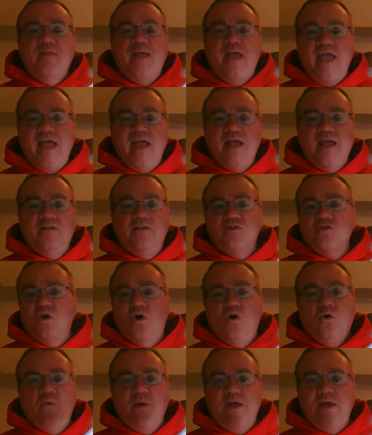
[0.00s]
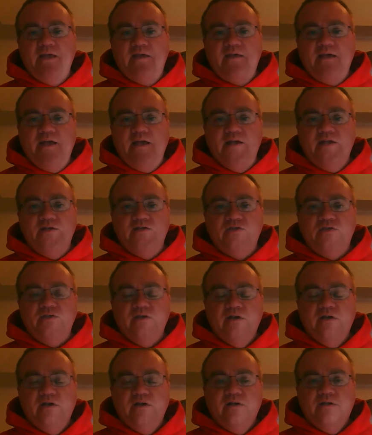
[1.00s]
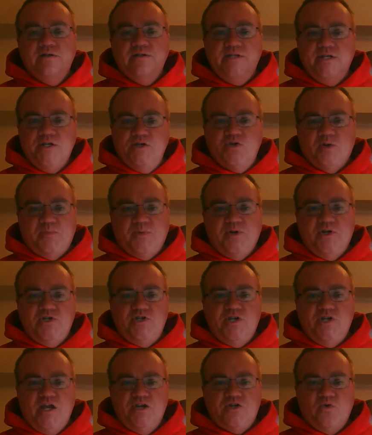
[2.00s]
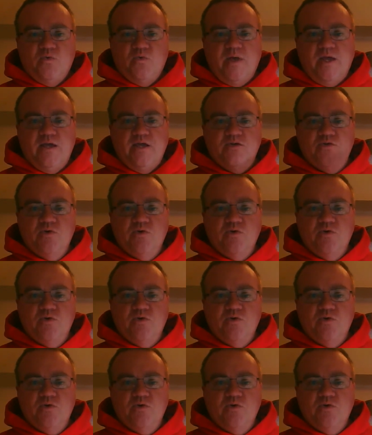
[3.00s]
And this whole week is Teacher Appreciation Week.